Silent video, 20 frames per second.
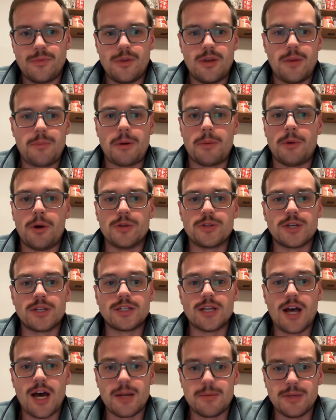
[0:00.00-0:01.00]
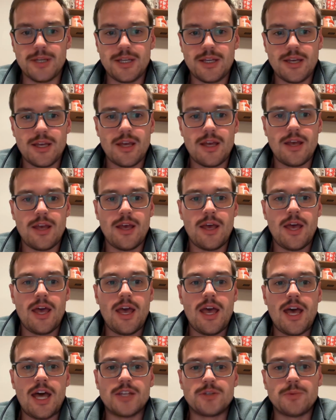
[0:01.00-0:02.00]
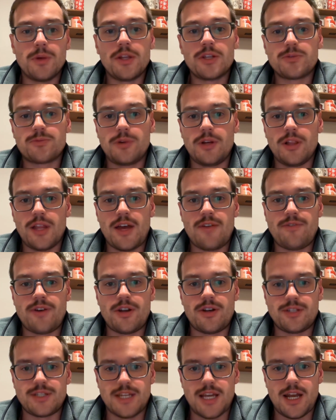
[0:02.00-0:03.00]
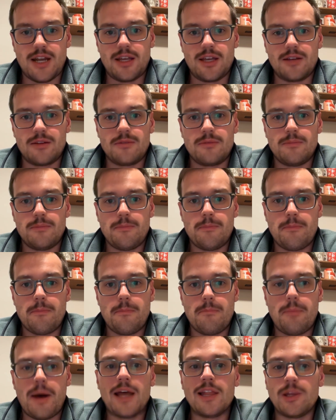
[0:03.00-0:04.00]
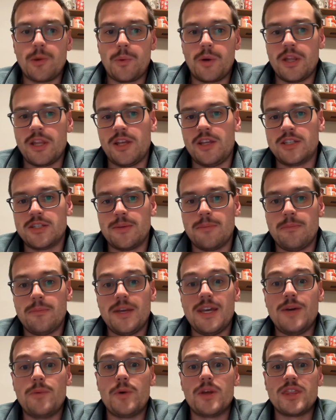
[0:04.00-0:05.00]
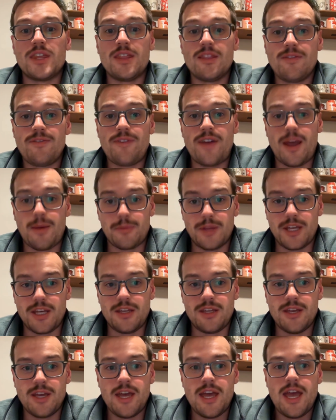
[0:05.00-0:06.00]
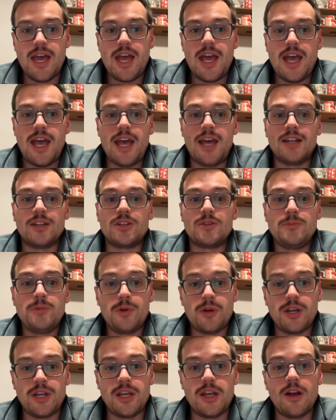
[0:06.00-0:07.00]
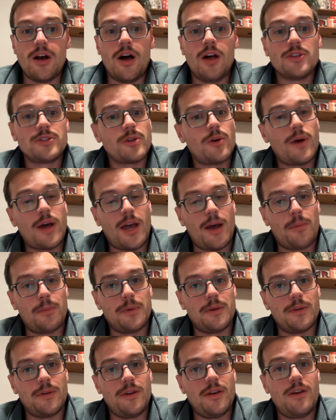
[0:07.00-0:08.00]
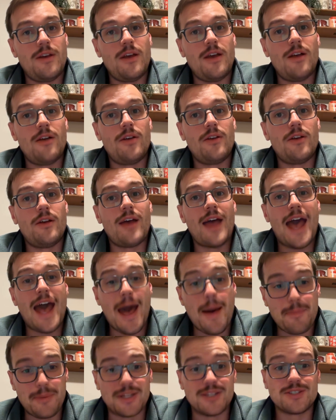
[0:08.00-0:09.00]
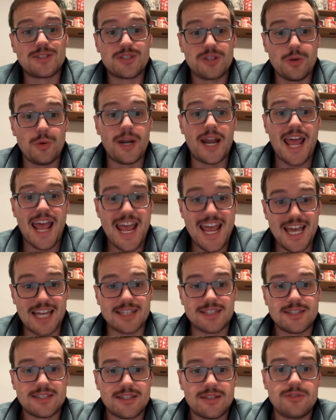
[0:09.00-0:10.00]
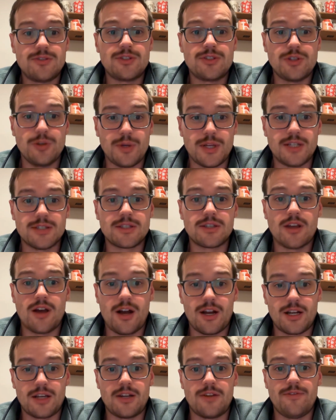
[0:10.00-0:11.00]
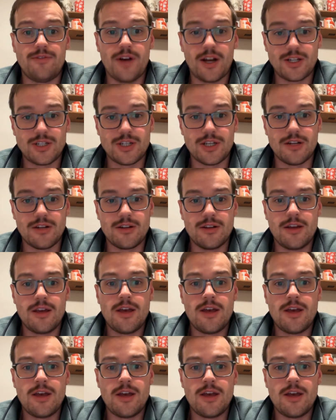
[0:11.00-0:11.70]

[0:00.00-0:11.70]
It promotes autonomy as well as real-life understanding. Bilingualism within the family and community also happens to enhance students' cognitive function.